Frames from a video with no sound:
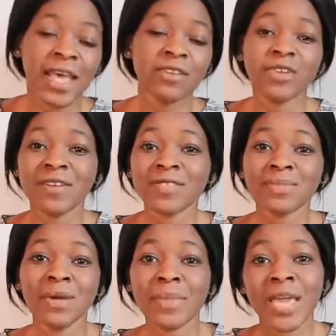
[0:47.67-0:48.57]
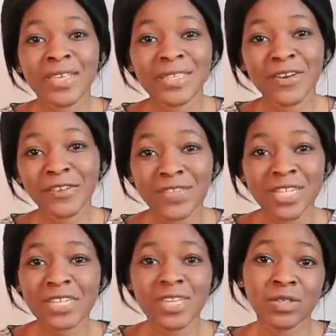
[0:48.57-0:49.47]
and you have some amazing
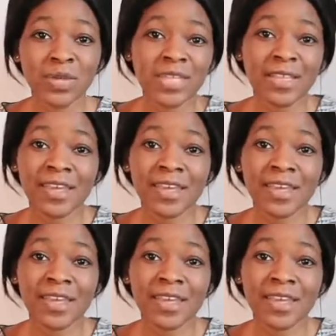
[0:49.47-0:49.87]
conversations which I